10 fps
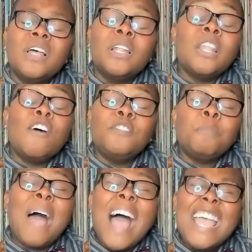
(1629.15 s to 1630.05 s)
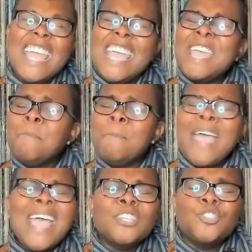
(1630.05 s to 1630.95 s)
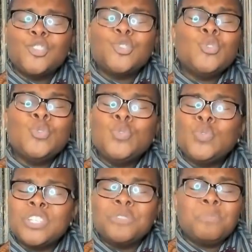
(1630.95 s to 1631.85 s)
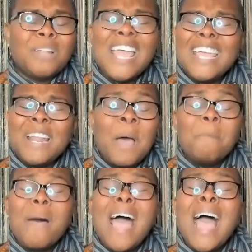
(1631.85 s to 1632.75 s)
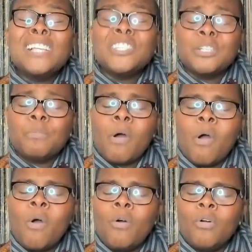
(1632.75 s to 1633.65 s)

loved my He-Man shoes and playing basketball.